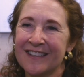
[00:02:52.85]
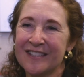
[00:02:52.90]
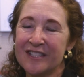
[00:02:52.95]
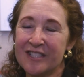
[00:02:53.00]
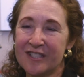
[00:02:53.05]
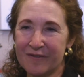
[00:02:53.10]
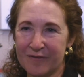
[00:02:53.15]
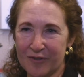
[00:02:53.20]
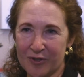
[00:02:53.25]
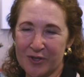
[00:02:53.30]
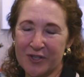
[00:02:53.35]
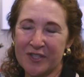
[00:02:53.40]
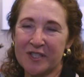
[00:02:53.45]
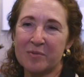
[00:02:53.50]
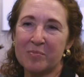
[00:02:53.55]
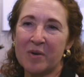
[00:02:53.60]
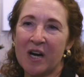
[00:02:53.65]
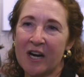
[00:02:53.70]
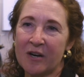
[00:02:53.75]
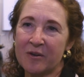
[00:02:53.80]
diverse
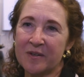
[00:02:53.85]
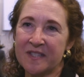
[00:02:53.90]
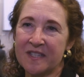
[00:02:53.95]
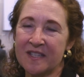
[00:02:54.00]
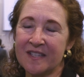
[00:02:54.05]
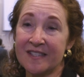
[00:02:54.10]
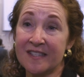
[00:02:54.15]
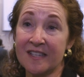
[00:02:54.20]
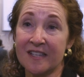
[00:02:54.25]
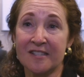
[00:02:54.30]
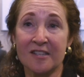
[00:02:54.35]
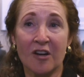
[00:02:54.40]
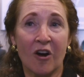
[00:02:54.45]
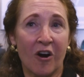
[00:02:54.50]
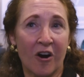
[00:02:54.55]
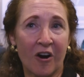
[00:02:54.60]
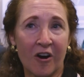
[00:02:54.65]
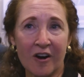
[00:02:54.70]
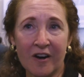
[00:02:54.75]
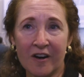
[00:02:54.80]
democracies is
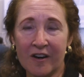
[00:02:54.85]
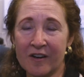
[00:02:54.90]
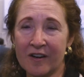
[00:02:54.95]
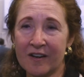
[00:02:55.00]
hard,